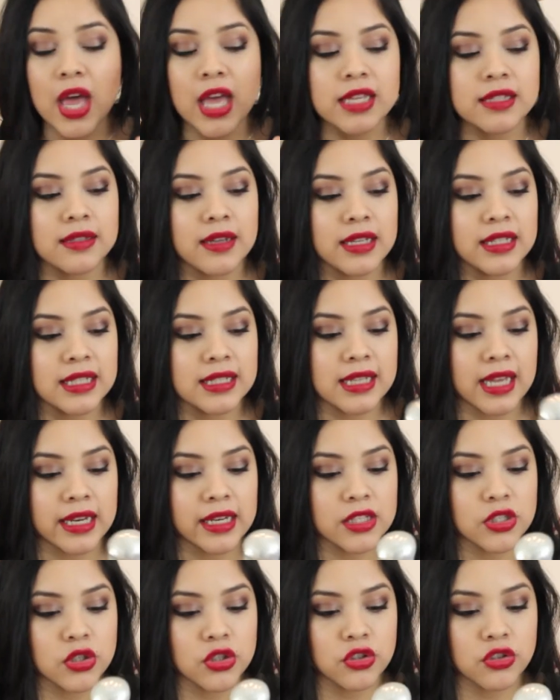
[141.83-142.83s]
so I
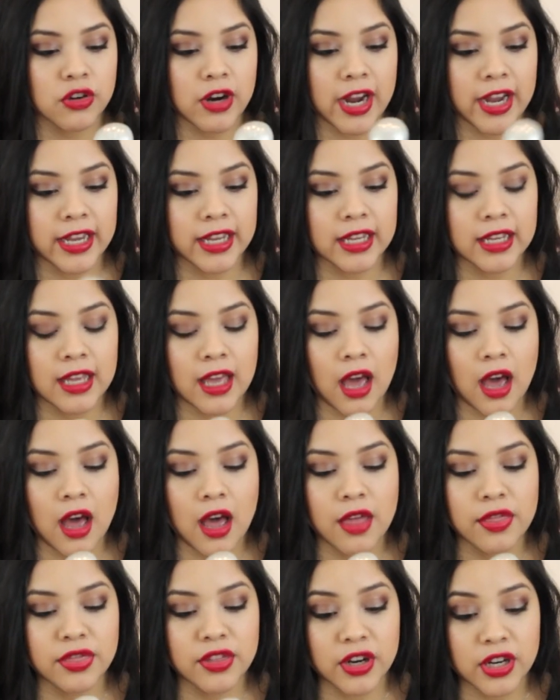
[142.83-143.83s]
decided to try
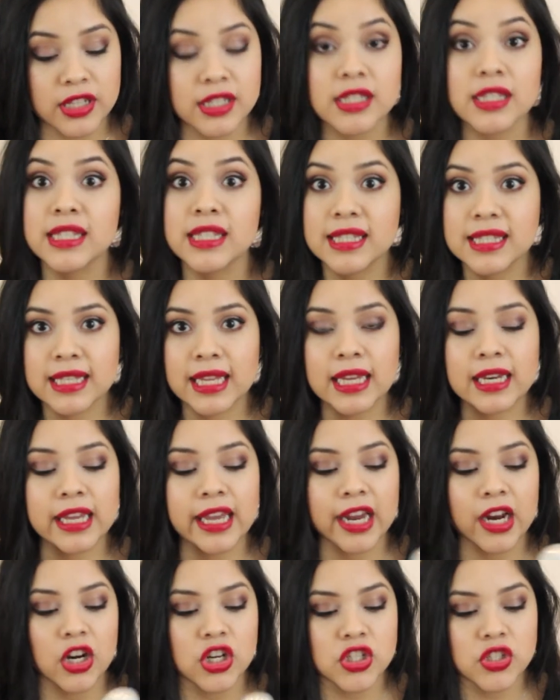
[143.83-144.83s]
um, their
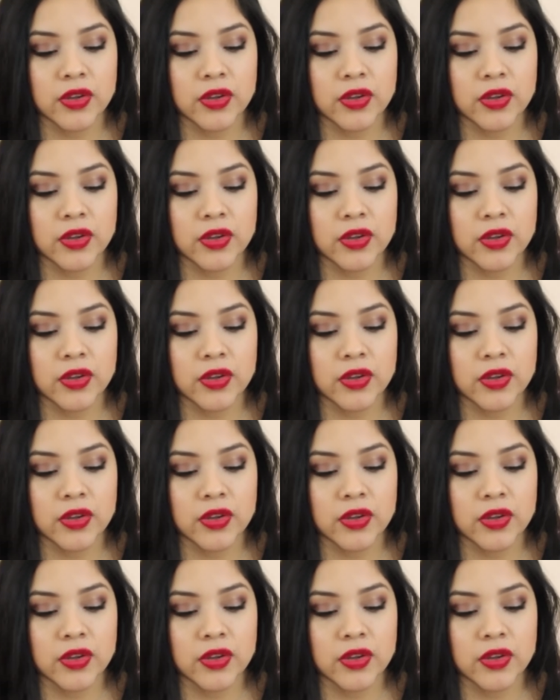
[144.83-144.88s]
skincare.